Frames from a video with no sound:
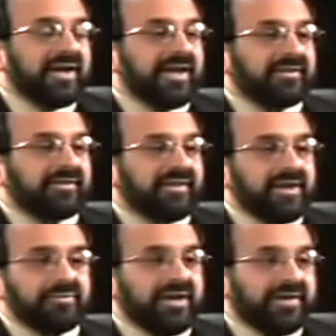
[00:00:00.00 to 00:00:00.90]
And to
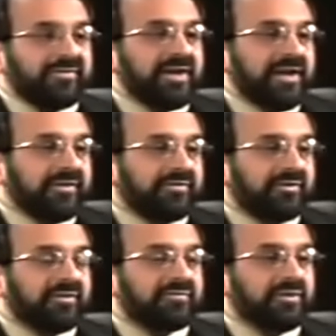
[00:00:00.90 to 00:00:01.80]
that we have to
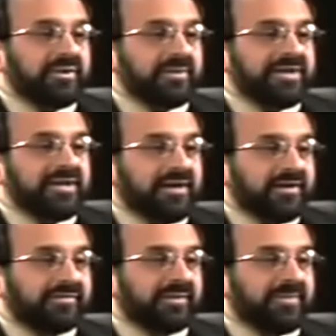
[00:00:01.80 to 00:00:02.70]
answer, if we're going to be
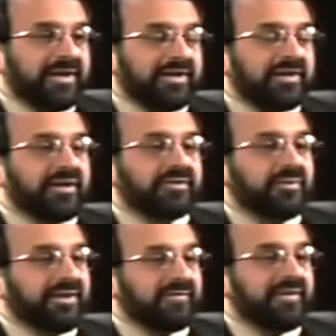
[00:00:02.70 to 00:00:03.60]
honest about it, an
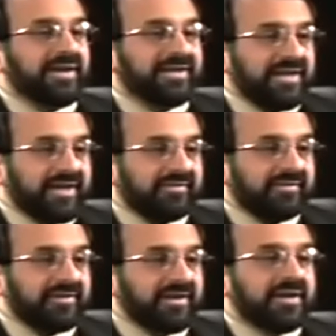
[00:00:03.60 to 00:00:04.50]
unqualified yes.